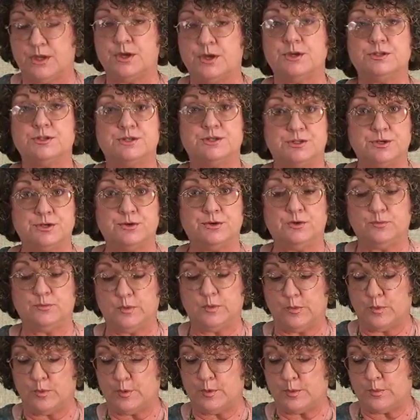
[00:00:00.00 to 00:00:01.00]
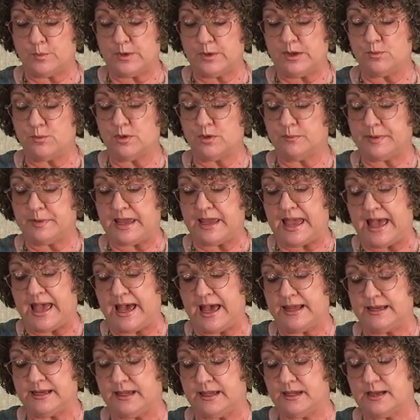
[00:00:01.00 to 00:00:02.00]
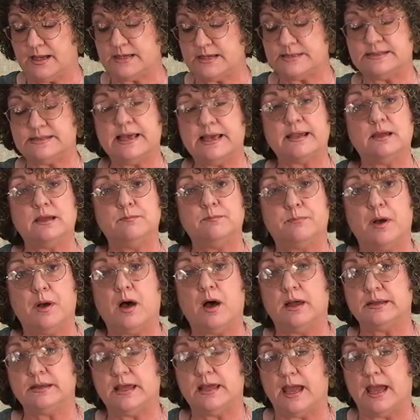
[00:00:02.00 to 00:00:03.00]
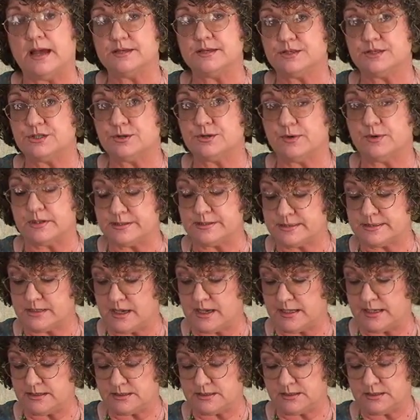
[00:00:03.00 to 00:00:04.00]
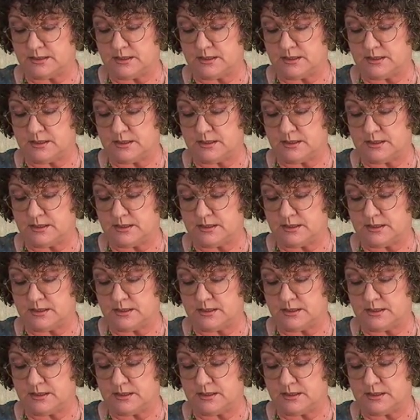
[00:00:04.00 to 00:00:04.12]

Soon we will be adding a second podcast to our site.